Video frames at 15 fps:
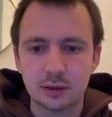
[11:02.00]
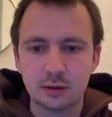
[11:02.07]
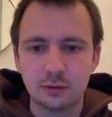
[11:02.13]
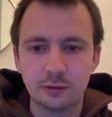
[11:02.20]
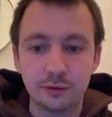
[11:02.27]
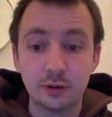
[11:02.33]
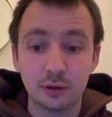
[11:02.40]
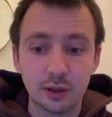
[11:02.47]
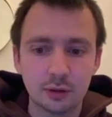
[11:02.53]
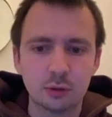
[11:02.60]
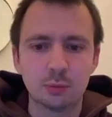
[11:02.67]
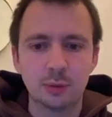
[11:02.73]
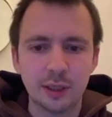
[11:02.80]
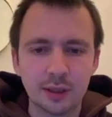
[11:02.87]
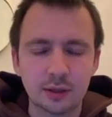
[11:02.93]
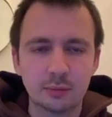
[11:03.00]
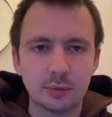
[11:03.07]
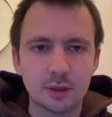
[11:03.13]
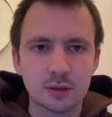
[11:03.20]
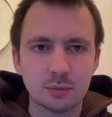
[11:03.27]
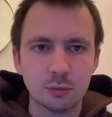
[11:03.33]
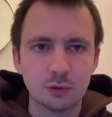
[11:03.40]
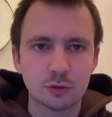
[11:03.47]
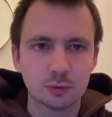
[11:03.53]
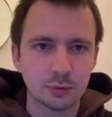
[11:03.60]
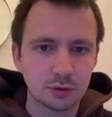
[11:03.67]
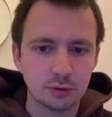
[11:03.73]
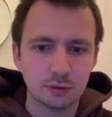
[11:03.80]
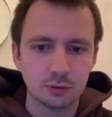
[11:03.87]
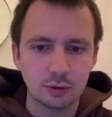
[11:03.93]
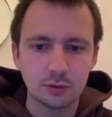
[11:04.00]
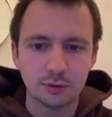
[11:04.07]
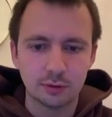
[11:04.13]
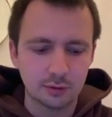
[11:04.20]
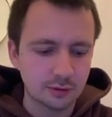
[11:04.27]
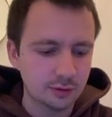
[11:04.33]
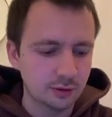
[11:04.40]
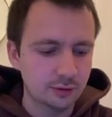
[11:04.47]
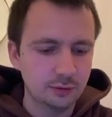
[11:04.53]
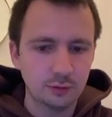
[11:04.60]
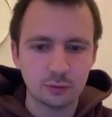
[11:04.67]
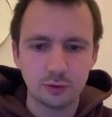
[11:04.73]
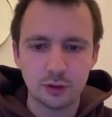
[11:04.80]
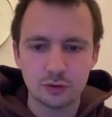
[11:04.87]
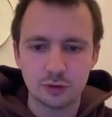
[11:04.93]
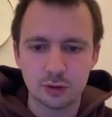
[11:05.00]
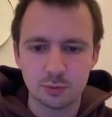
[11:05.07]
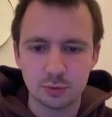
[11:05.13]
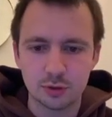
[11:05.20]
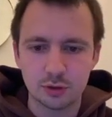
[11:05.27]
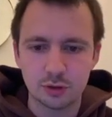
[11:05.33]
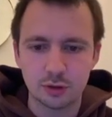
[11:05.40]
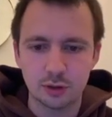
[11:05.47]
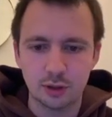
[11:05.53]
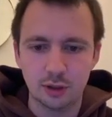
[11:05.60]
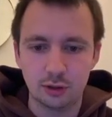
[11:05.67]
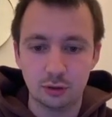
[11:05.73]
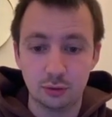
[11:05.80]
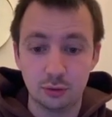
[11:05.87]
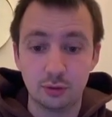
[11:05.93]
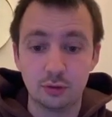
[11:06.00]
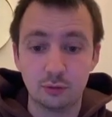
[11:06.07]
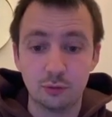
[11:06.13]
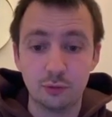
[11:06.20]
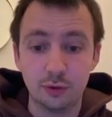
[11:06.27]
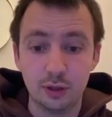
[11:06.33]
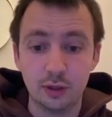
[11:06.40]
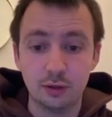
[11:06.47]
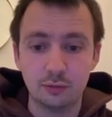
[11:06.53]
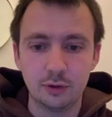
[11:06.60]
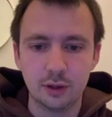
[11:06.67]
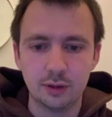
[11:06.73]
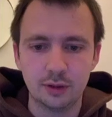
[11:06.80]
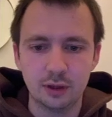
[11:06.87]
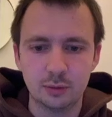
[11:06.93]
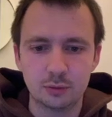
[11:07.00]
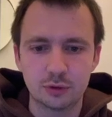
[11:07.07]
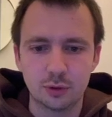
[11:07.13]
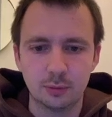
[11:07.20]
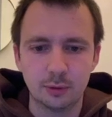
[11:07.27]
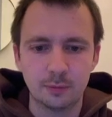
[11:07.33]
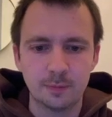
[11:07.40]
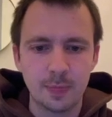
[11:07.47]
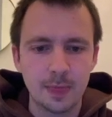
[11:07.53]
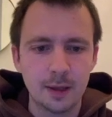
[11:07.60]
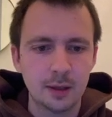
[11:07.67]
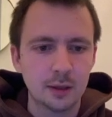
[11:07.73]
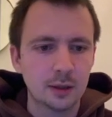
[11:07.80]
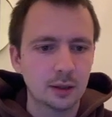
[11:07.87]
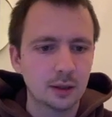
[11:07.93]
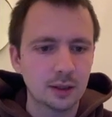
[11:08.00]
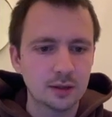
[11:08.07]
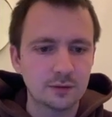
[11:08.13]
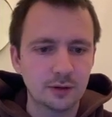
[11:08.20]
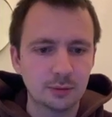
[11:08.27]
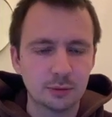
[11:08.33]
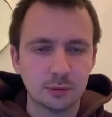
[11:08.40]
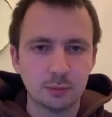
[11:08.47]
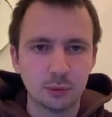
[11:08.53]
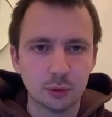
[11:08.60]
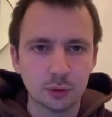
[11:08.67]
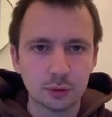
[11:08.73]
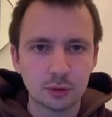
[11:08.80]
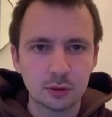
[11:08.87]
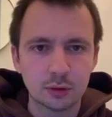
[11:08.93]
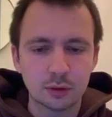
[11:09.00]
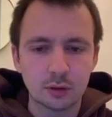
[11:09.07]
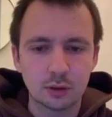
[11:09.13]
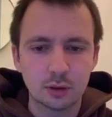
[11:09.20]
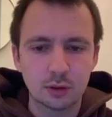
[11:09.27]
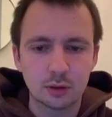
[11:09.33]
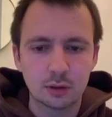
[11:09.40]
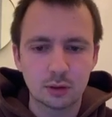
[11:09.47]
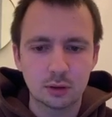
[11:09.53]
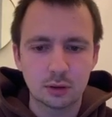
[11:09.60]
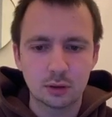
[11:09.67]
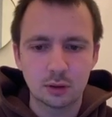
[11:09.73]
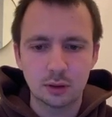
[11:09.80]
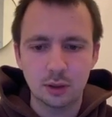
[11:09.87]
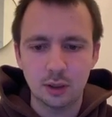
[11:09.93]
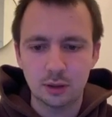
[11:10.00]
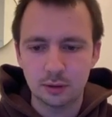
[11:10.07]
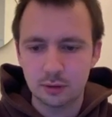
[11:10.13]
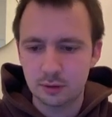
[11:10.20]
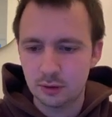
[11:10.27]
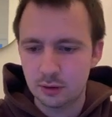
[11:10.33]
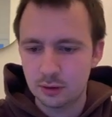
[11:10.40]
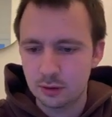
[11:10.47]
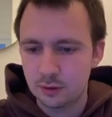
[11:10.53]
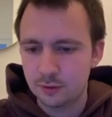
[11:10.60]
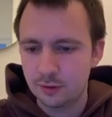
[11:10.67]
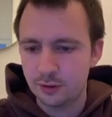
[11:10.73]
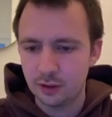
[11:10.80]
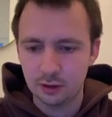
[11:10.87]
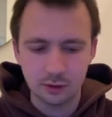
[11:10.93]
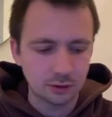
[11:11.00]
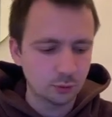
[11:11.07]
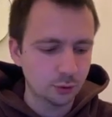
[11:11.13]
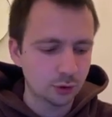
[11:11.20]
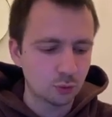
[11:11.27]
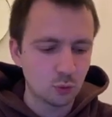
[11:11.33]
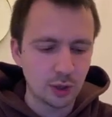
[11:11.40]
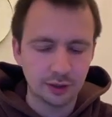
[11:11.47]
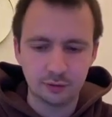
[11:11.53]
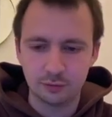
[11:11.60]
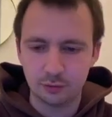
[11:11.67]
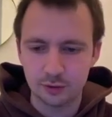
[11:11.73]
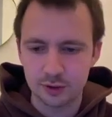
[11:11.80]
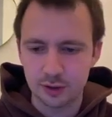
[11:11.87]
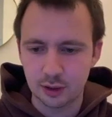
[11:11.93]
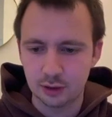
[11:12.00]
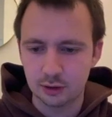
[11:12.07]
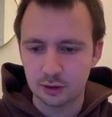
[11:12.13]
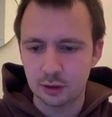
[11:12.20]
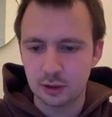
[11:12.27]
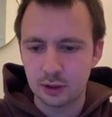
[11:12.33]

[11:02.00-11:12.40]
you feel like you're playing the best moves, but you know that if you reach this position, like, you're in really deep trouble. Let's flip the board and think that we're white for a second.